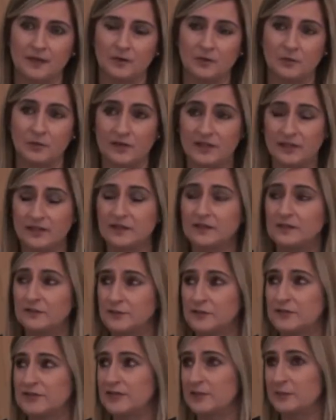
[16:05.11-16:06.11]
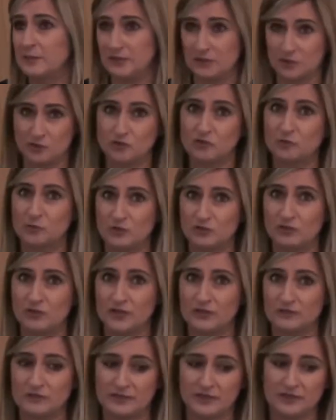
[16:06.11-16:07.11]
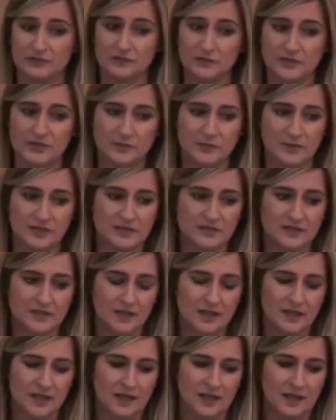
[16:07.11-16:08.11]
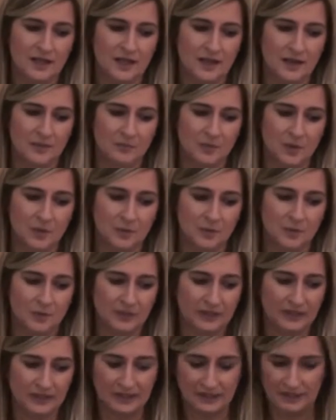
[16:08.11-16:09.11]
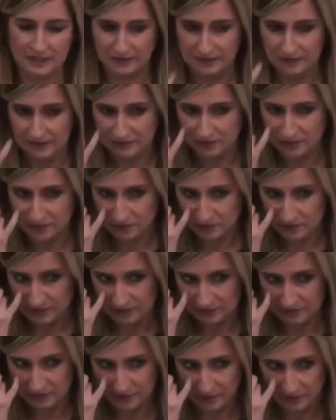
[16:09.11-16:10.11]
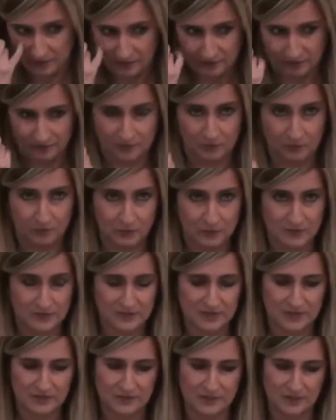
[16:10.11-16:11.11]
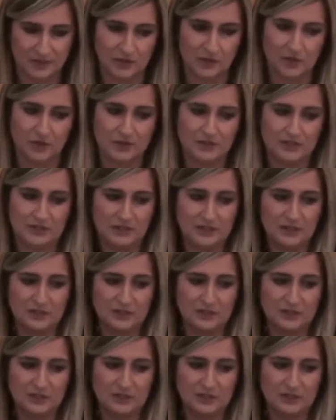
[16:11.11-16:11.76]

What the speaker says: Really, if you're sleepy, you shouldn't be driving in the first place. But again, these are studies from the Road Safety Authority.